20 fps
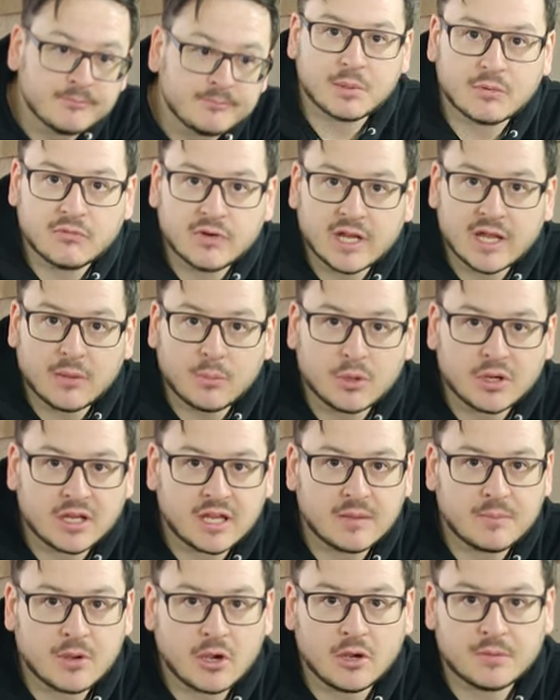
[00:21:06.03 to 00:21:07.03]
But really, I wouldn't
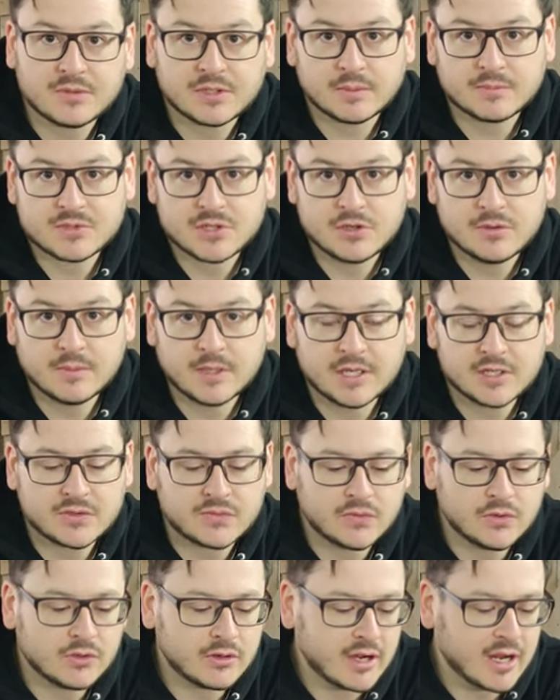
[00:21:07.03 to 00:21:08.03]
keep your hopes up too much
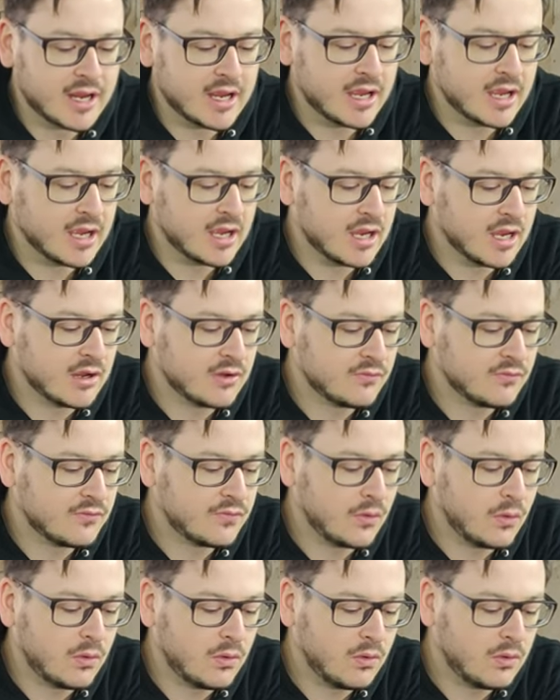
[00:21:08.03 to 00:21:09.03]
for a uh,
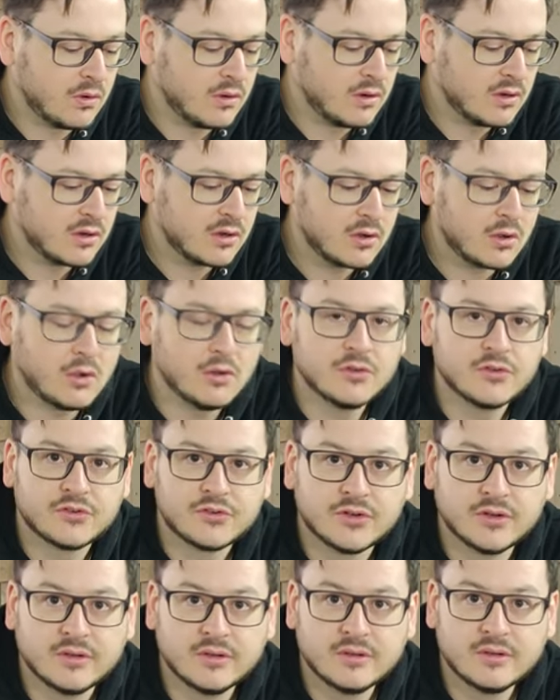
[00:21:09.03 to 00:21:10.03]
for
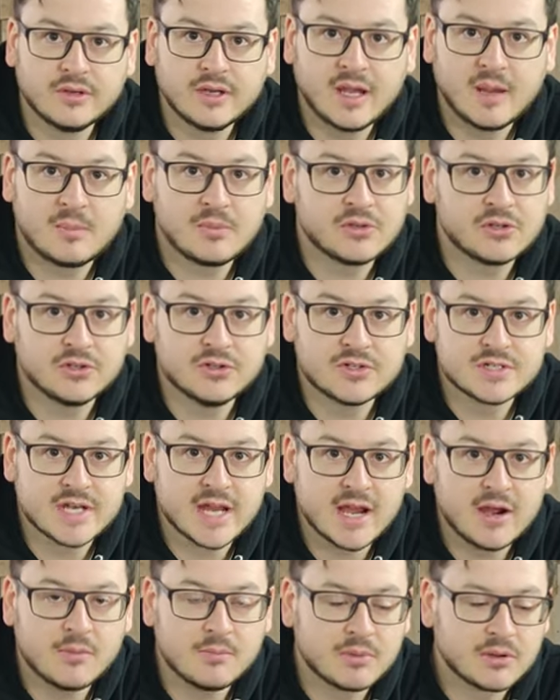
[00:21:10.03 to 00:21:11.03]
constant episodes
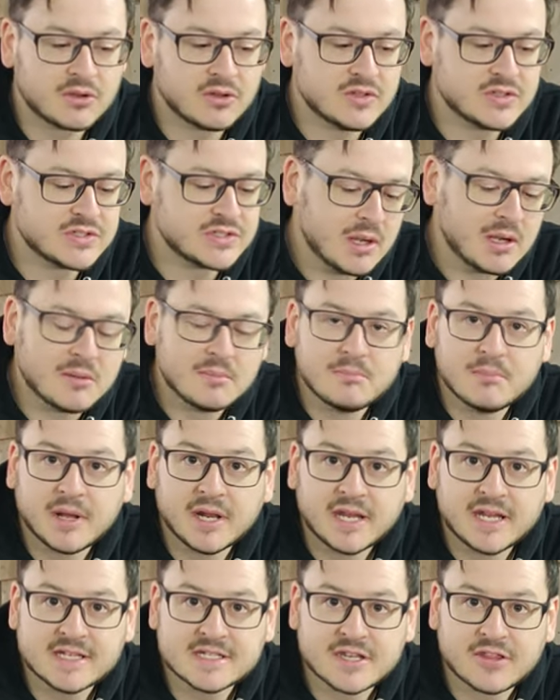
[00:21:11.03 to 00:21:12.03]
now because, well,
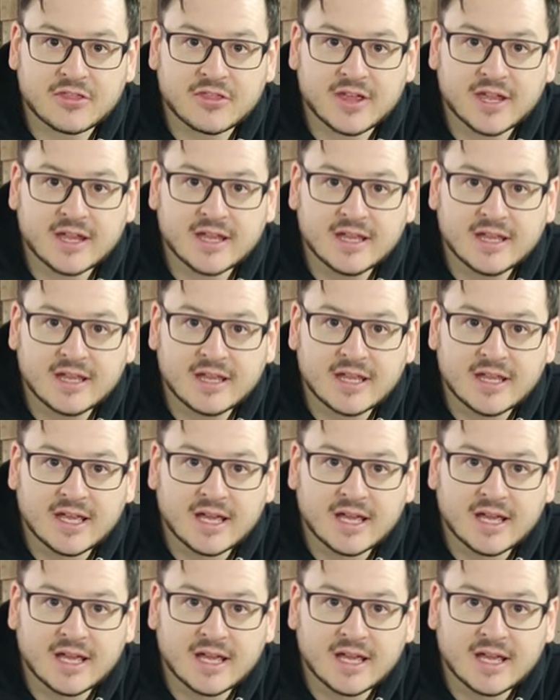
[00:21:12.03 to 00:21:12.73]
money's a thing.